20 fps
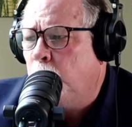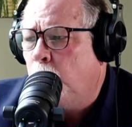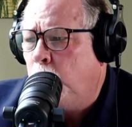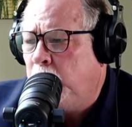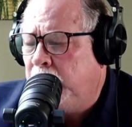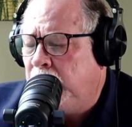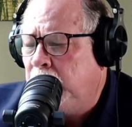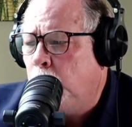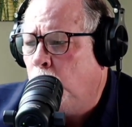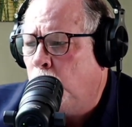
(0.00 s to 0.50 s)

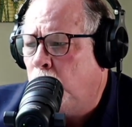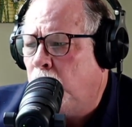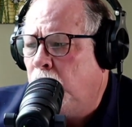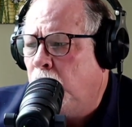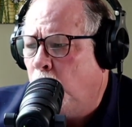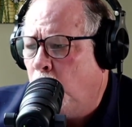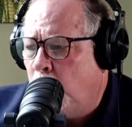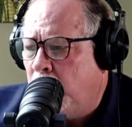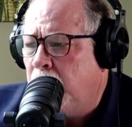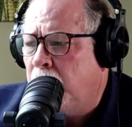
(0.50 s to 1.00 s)
we were
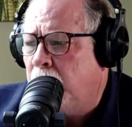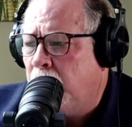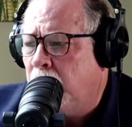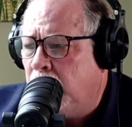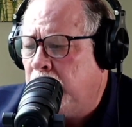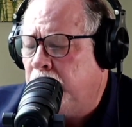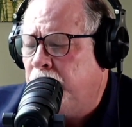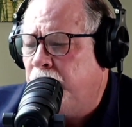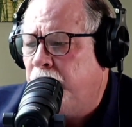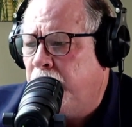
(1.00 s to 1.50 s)
aware
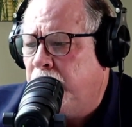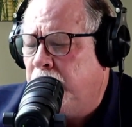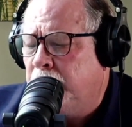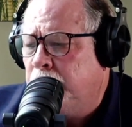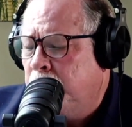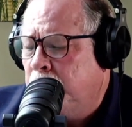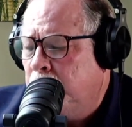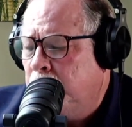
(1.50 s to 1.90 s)
of the,